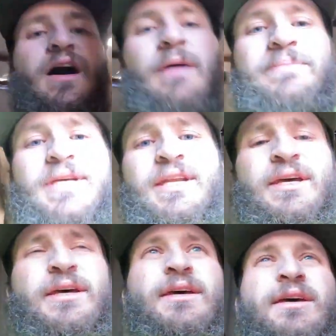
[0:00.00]
opted
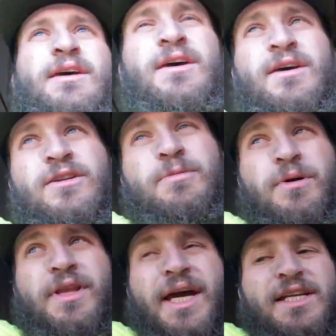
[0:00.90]
to
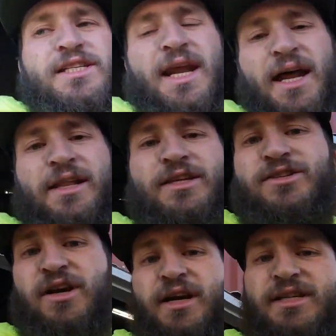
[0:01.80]
pull the engine out of this
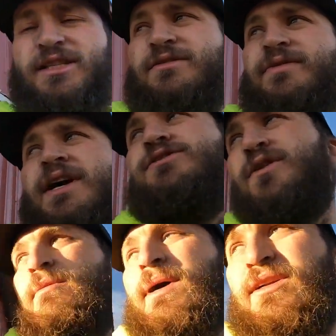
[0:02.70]
truck because it's a fresh
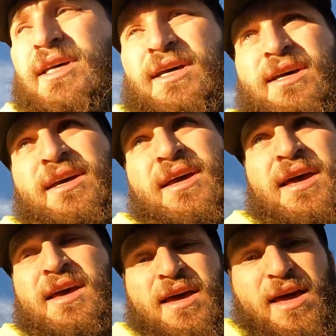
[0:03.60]
rebuild.
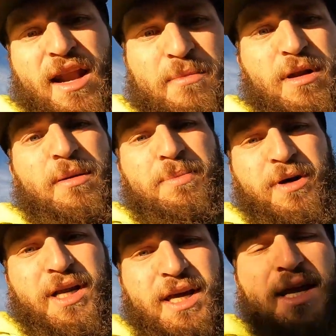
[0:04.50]
And I'm going to be
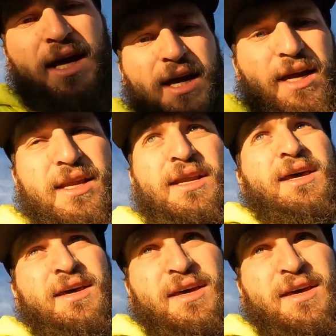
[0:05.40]
putting it in